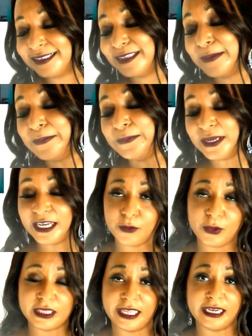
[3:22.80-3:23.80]
the
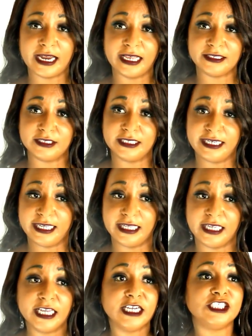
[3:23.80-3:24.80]
minute we laid eyes on
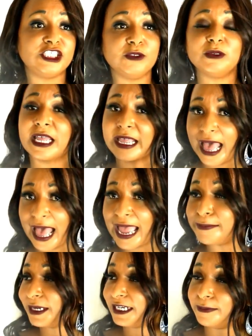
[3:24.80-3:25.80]
Kelly, she was like,
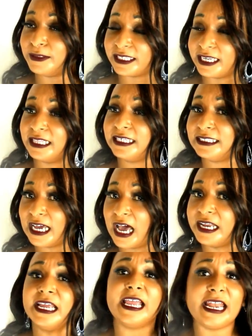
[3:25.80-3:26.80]
"Hi, my name is Kelly
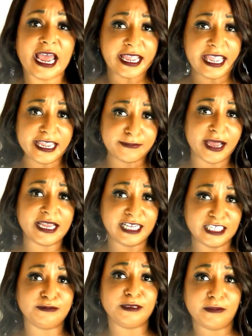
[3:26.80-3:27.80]
Dodd, and I hate my
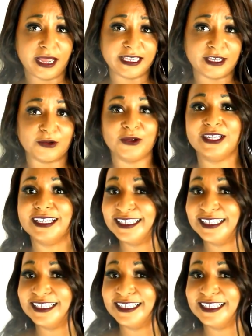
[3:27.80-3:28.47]
husband, Michael."